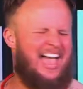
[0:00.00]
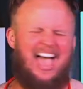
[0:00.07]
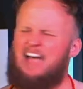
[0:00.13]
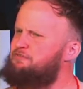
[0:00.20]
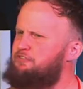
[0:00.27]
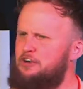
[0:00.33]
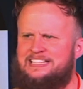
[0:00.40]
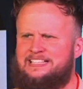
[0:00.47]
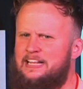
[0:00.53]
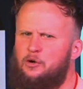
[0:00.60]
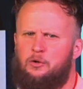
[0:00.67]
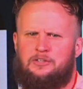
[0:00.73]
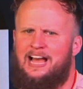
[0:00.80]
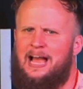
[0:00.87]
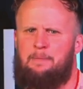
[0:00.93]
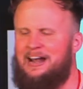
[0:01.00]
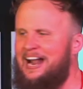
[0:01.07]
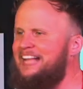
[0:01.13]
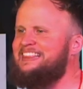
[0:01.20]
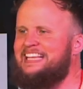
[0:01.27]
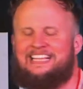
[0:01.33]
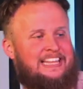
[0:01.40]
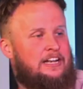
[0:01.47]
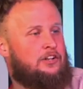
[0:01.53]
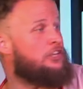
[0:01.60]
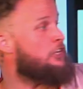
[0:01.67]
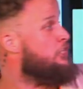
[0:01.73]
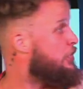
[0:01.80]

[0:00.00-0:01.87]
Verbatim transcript: Every single time. And I think that the